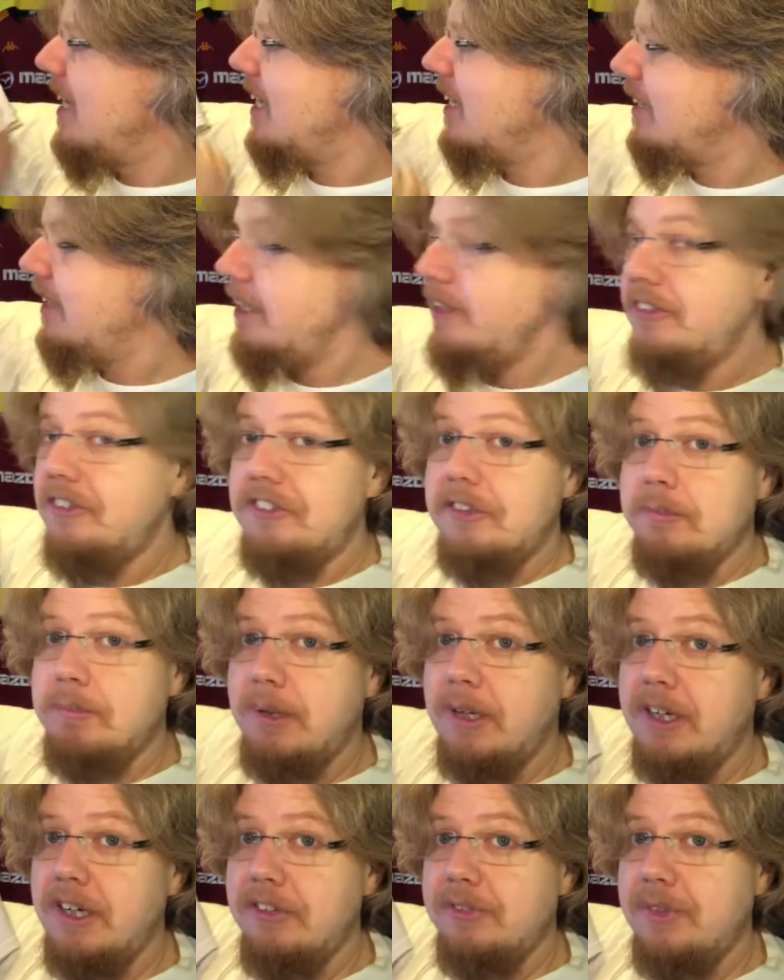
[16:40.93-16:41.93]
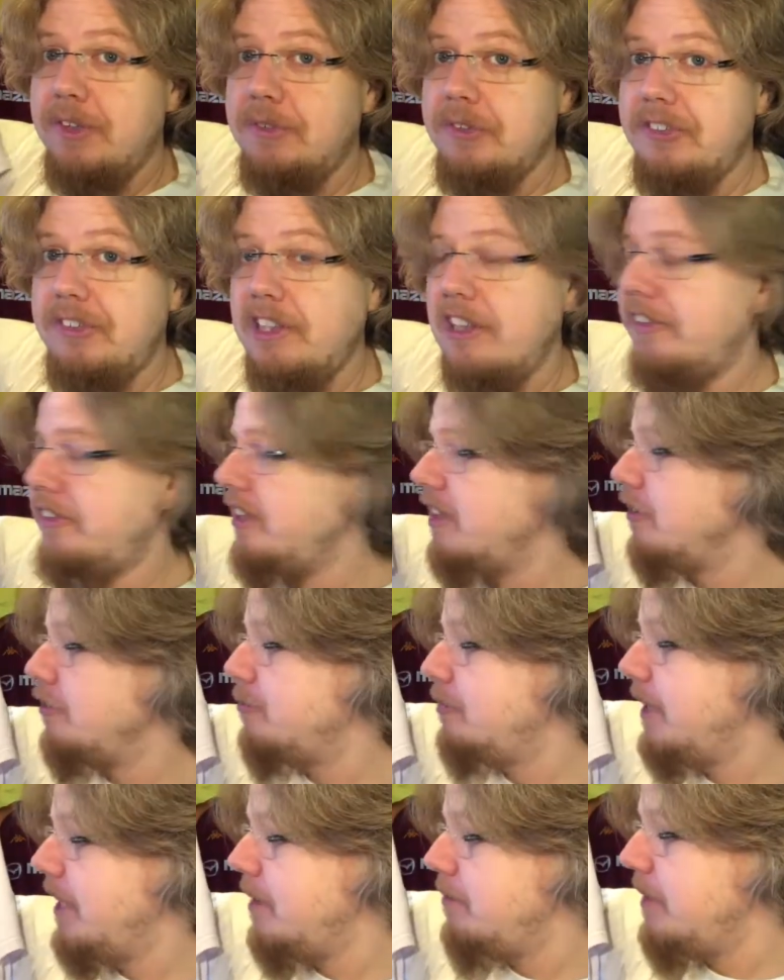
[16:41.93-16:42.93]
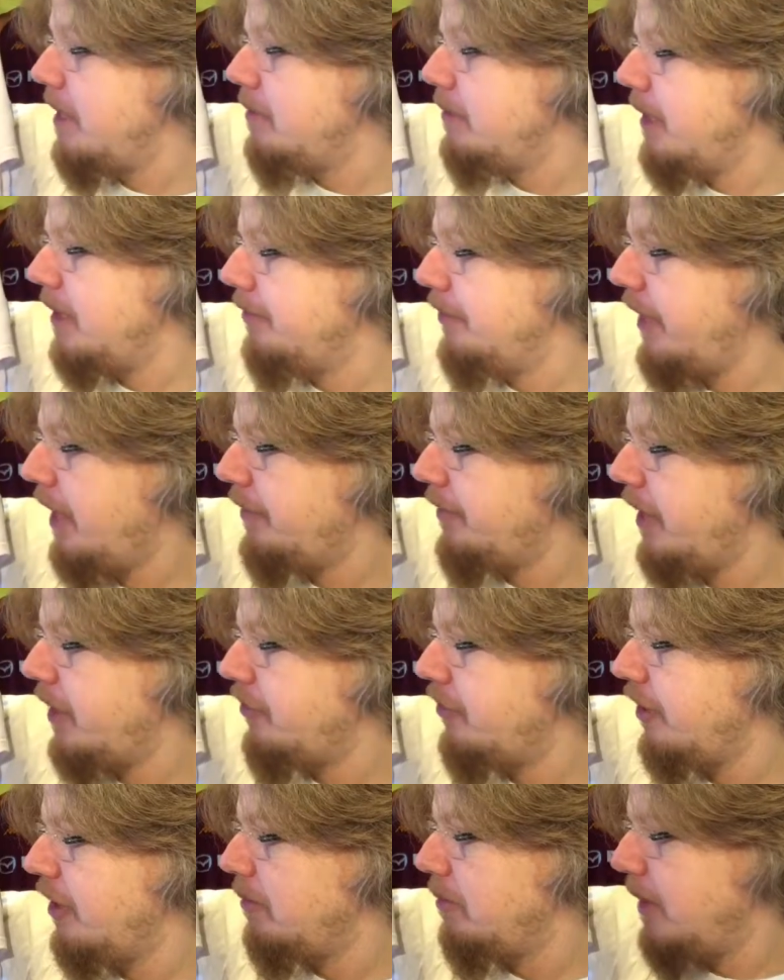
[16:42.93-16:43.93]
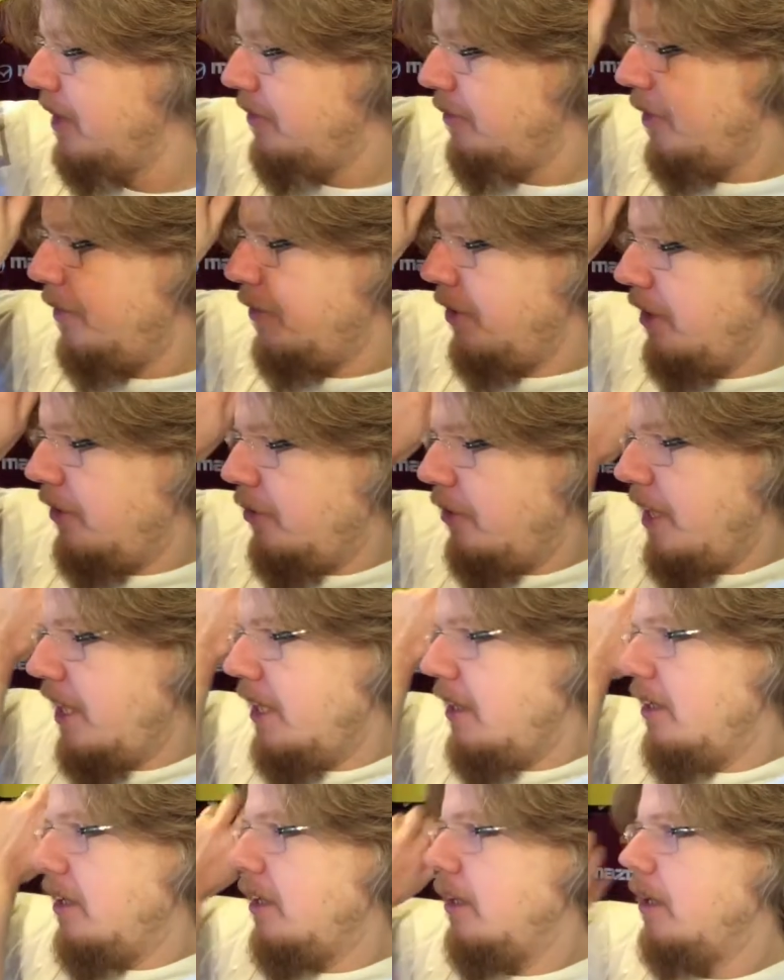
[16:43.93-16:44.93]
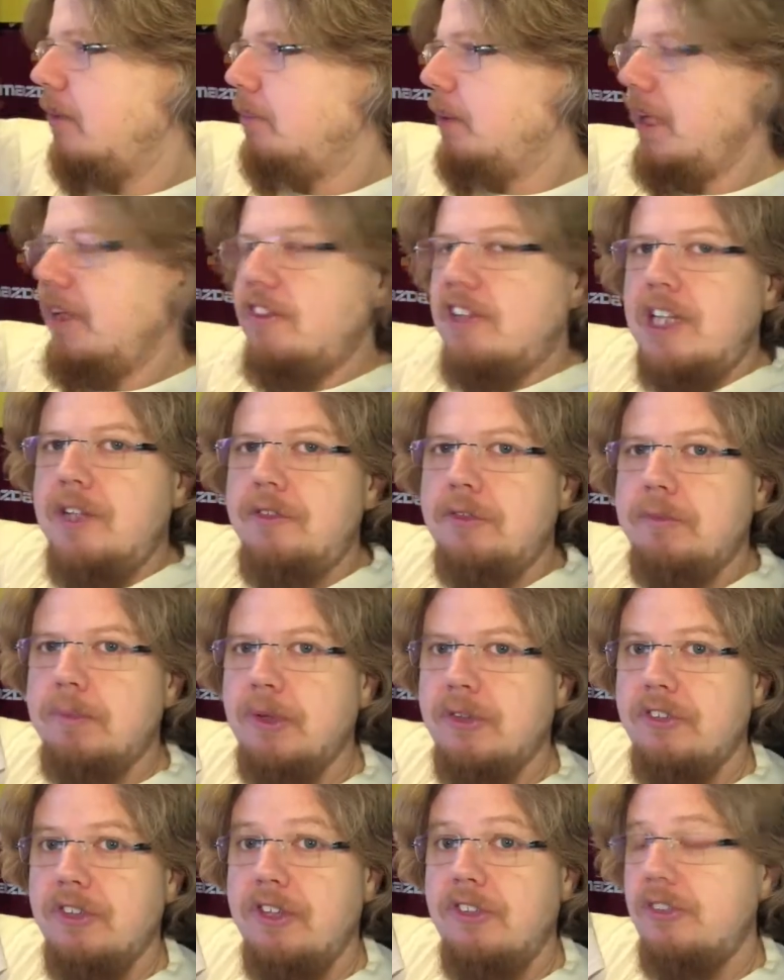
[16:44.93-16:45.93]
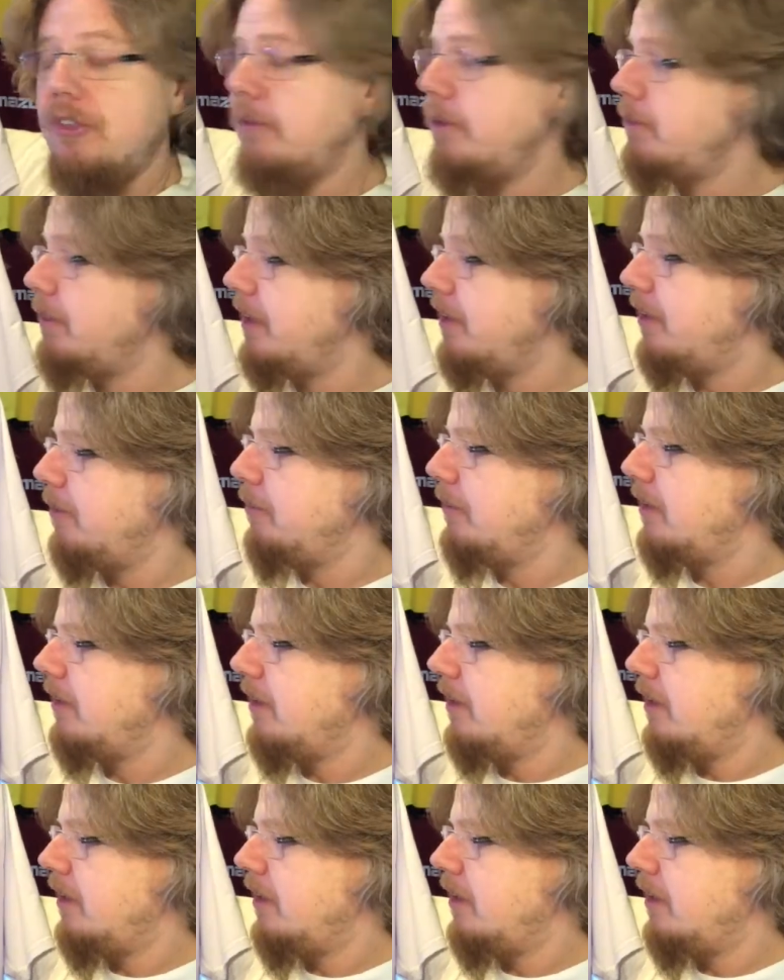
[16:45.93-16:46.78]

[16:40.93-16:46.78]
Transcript: The interesting part is we were still self many many manufacturing, but we wanted to get the pink sleeve sponsor in, so we made him